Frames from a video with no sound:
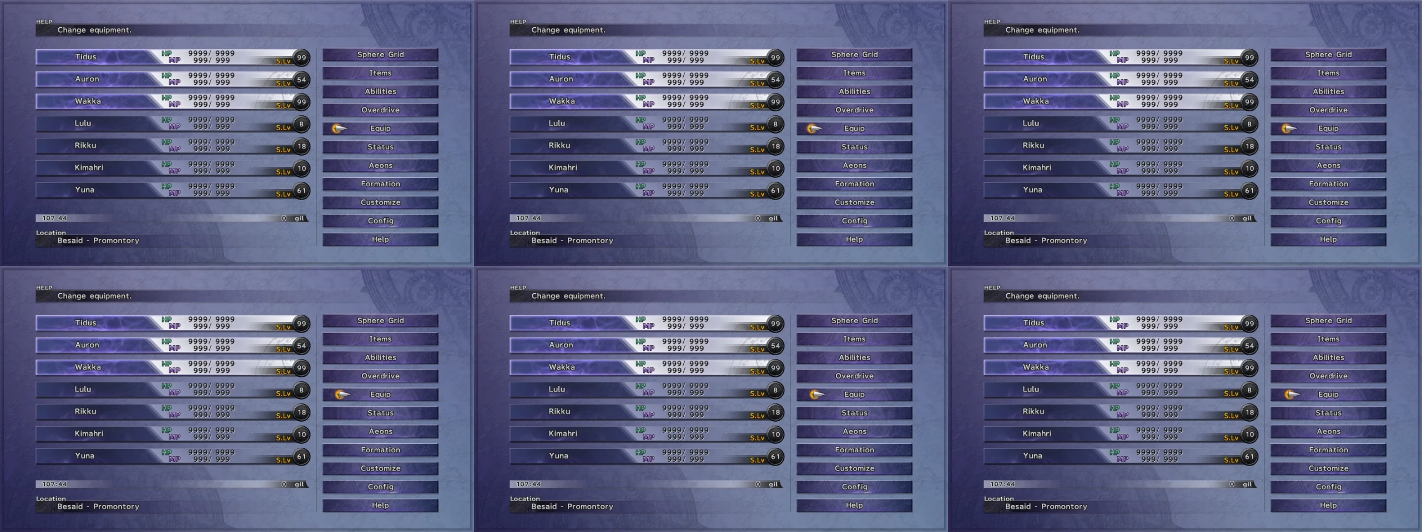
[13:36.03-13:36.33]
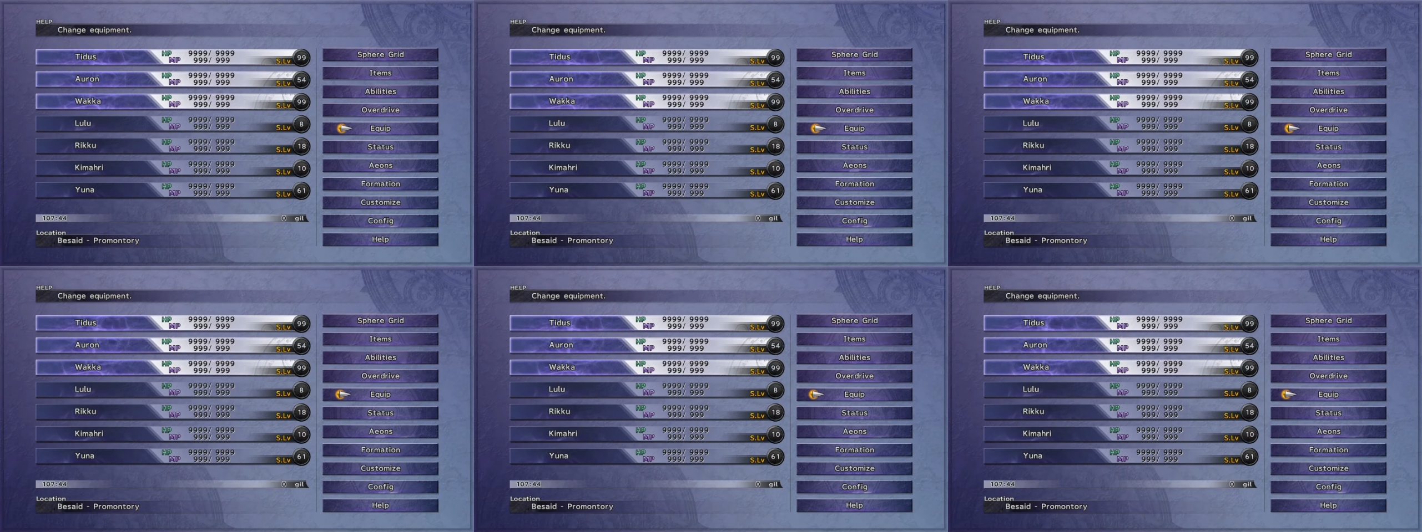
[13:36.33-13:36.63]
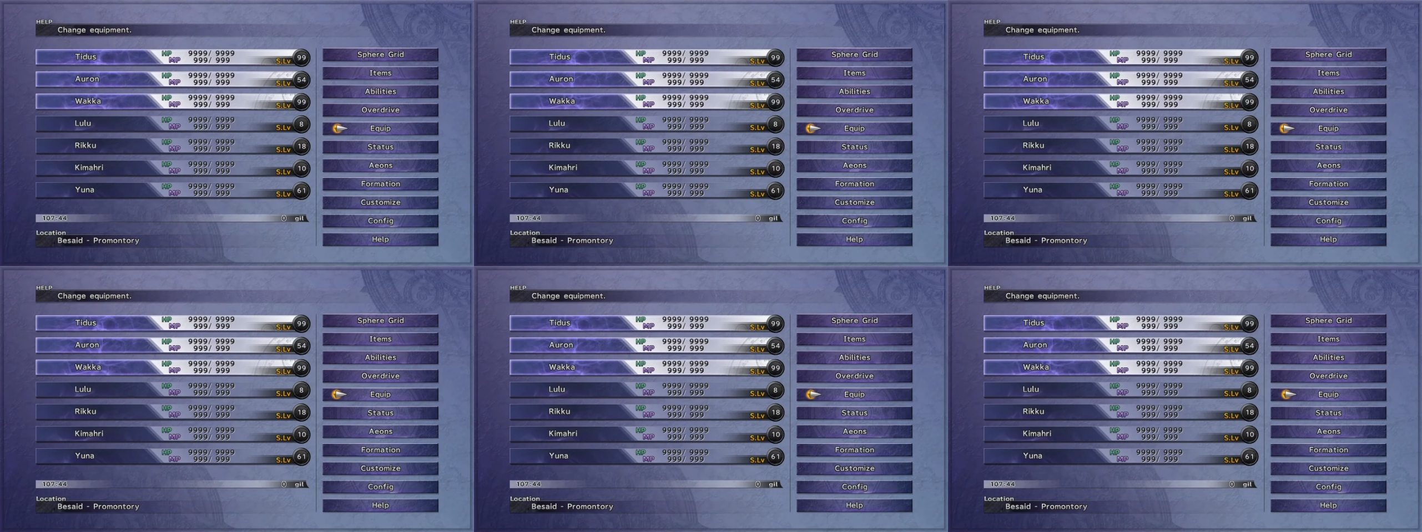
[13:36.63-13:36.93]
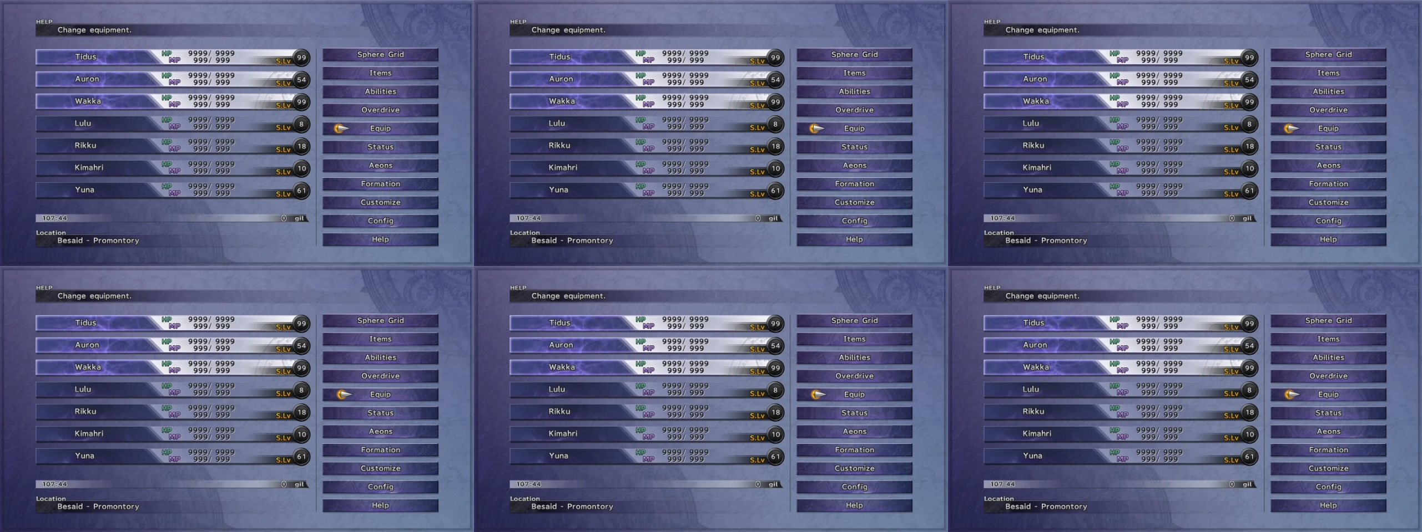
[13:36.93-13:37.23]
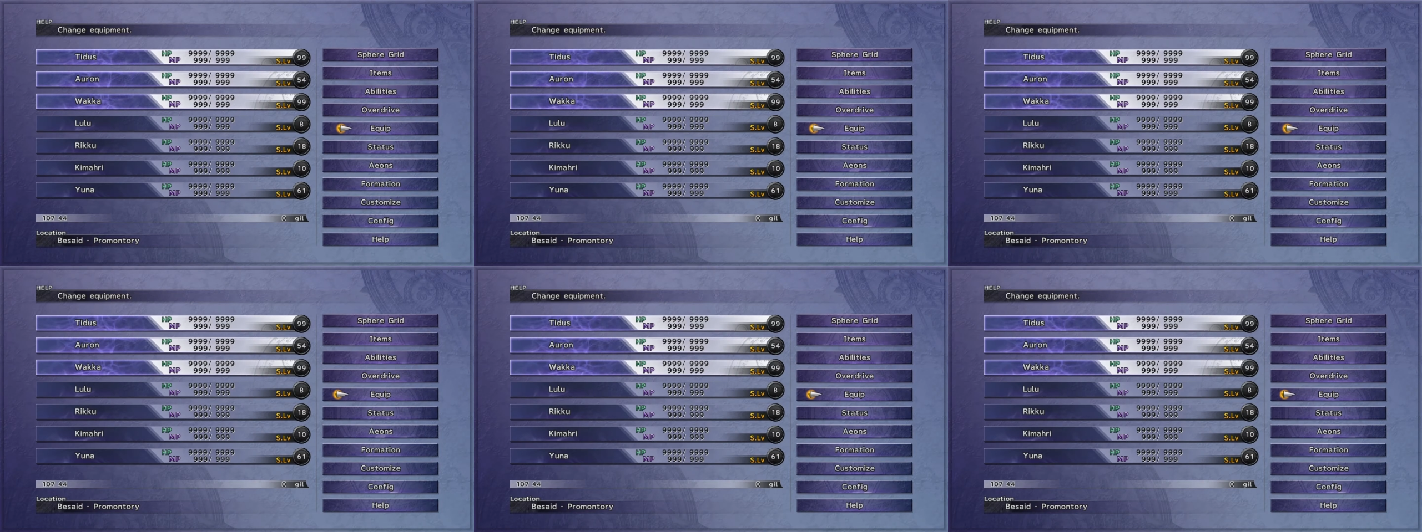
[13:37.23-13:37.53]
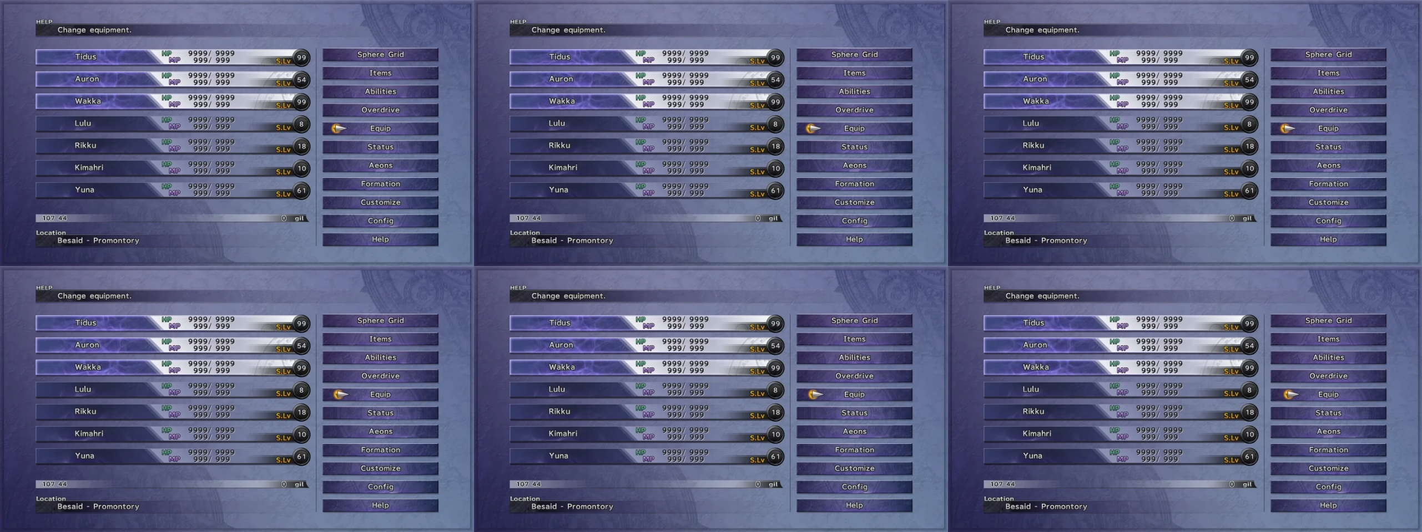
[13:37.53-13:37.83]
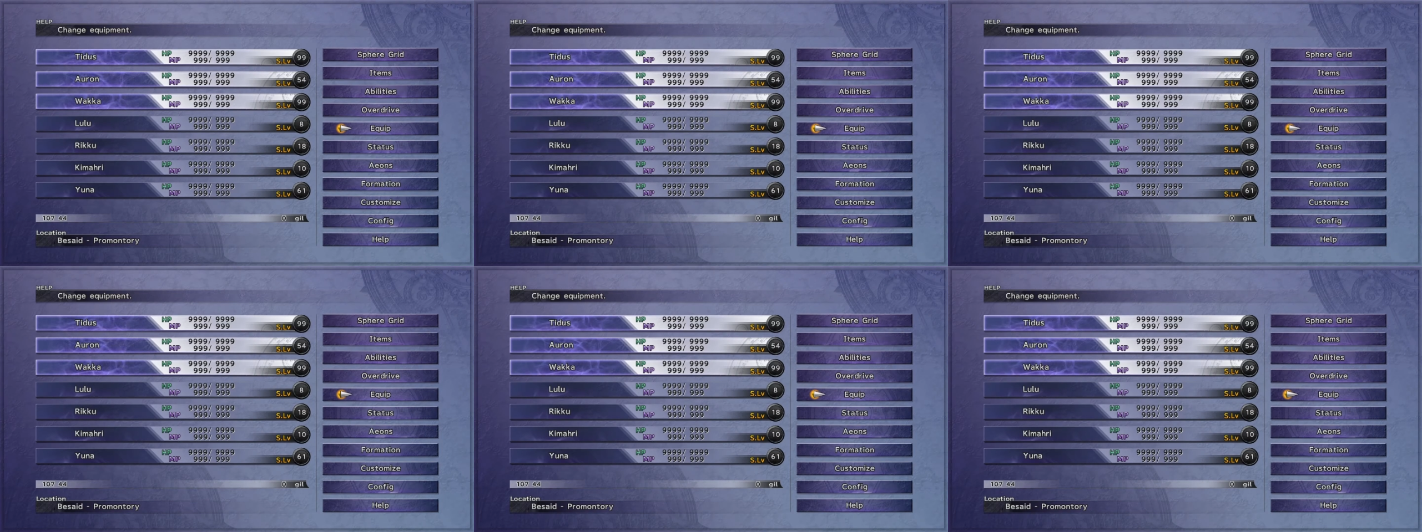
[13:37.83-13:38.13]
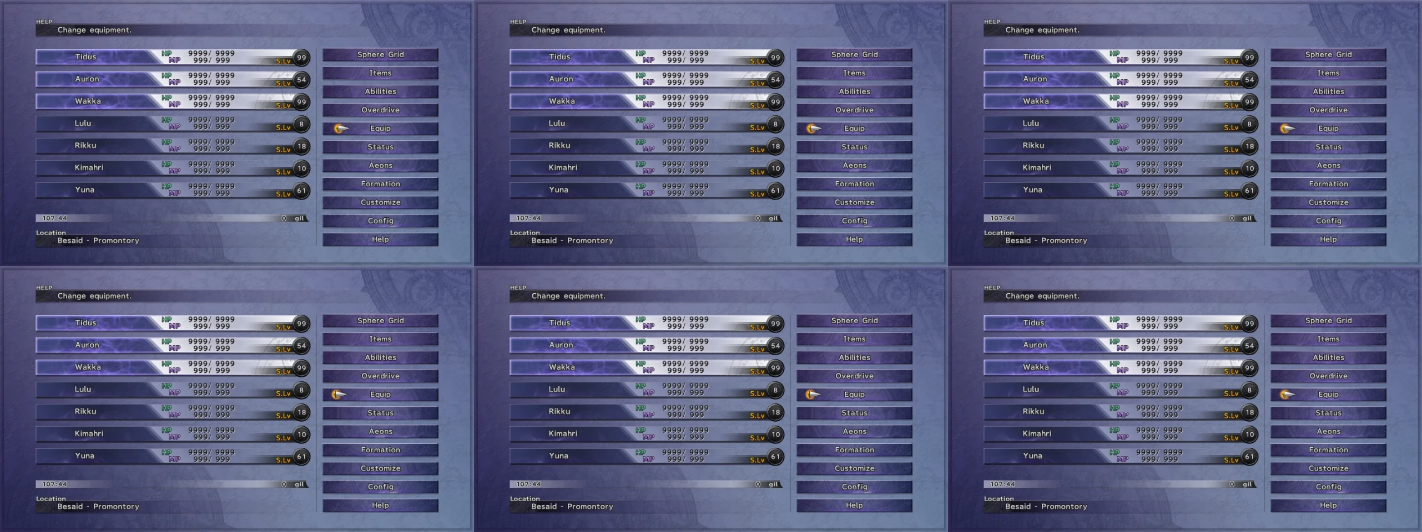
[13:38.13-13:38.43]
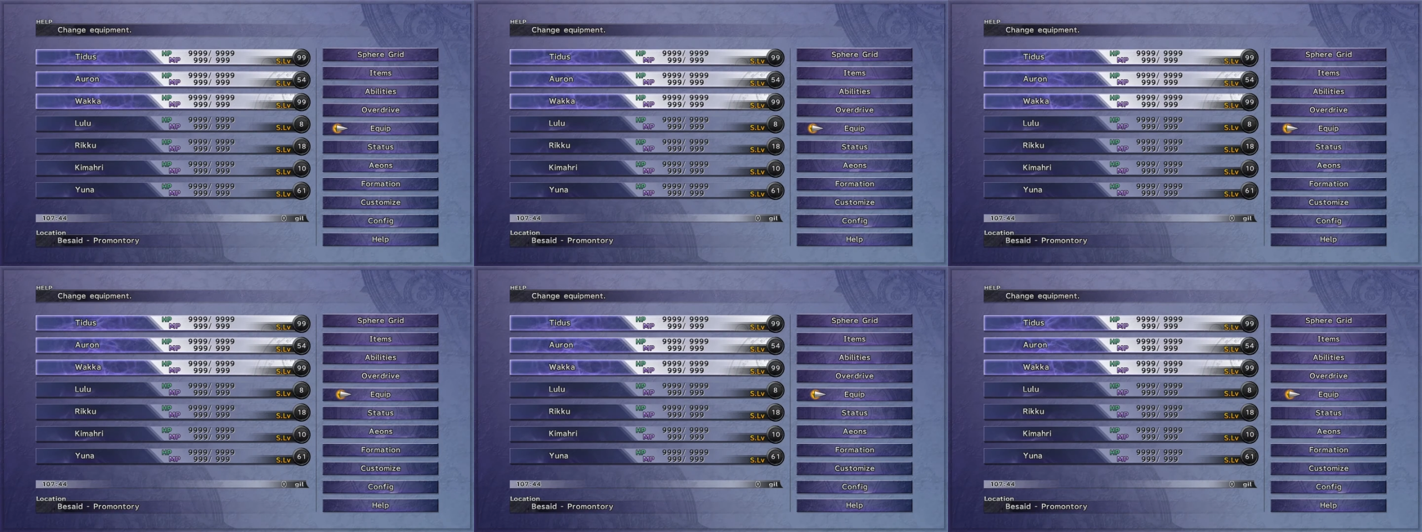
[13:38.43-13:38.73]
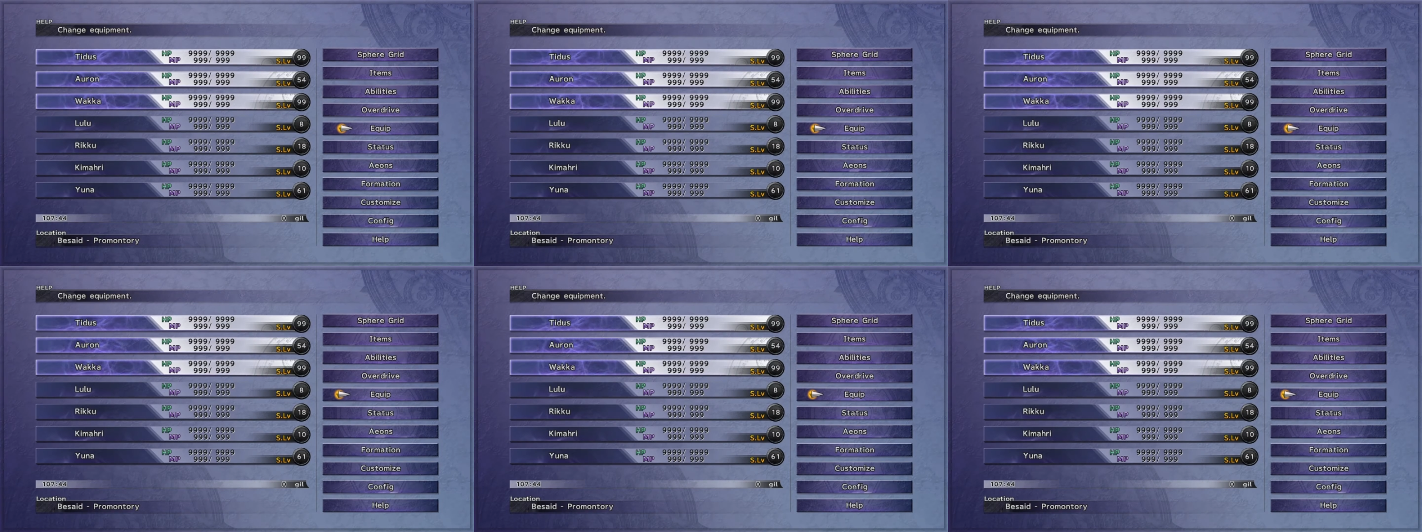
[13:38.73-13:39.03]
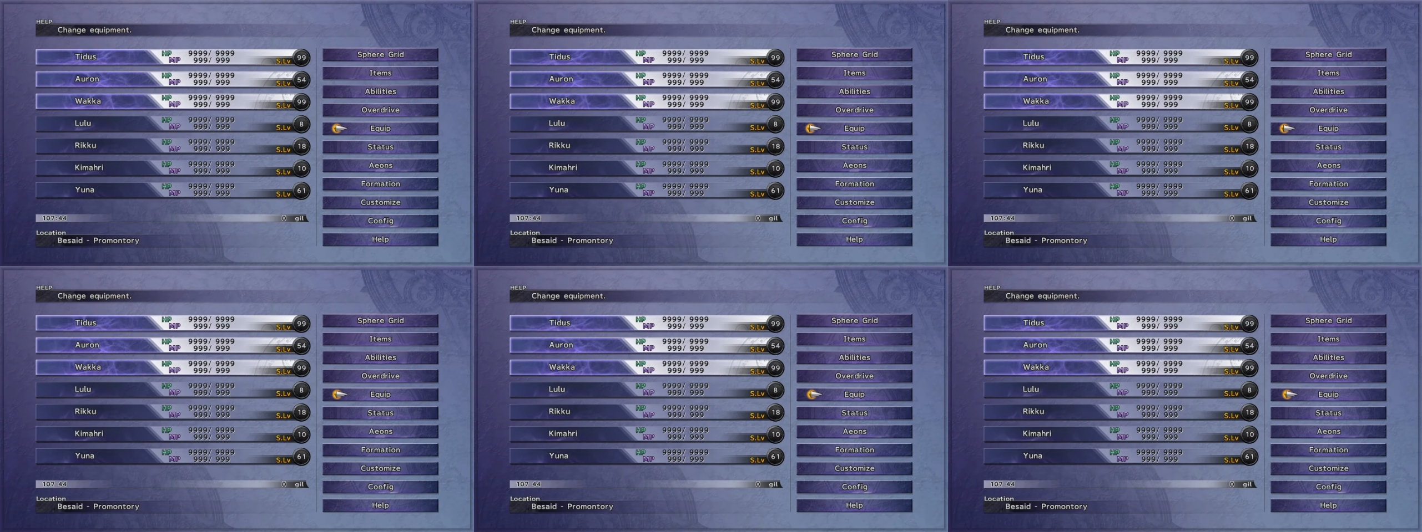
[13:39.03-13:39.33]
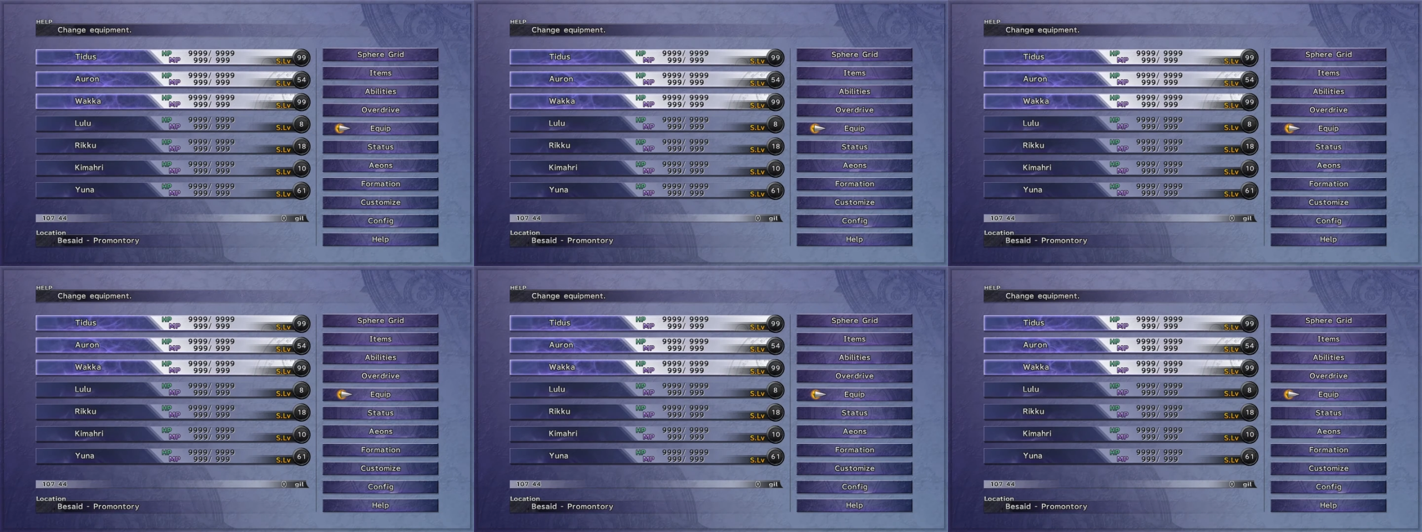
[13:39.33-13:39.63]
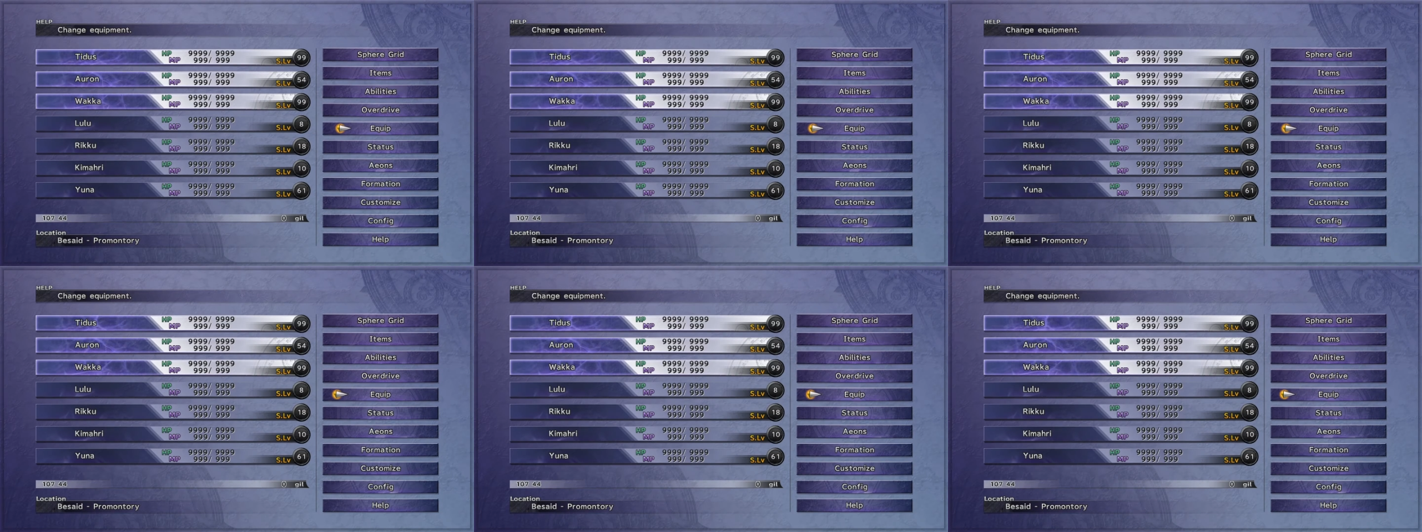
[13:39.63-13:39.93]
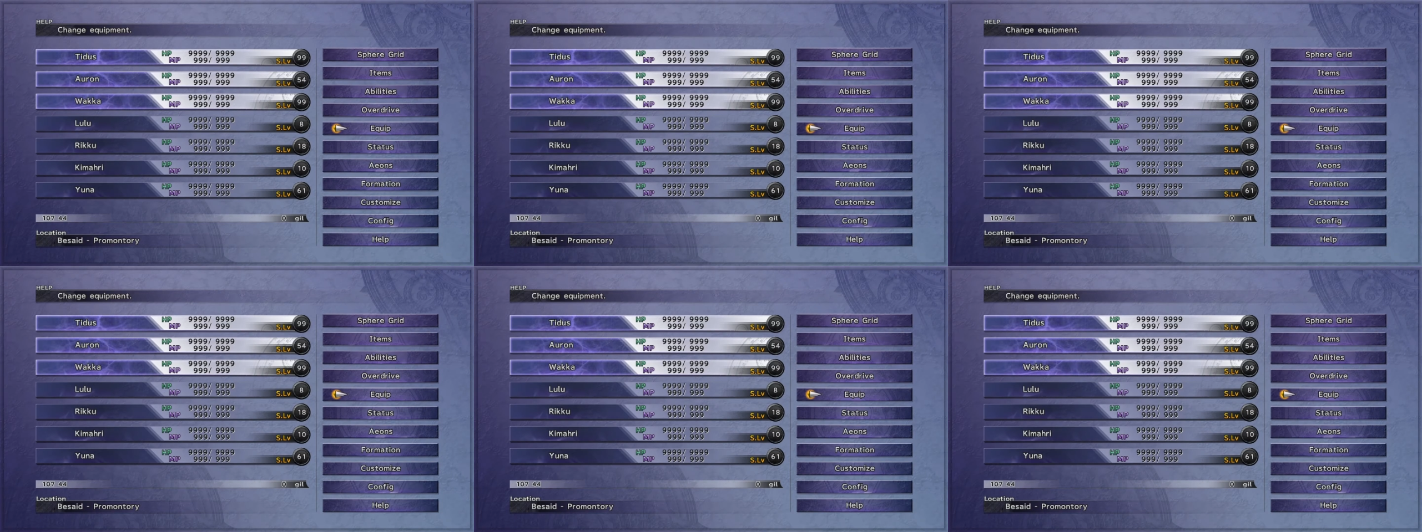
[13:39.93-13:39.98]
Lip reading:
No face is visible, so there are no lips to read.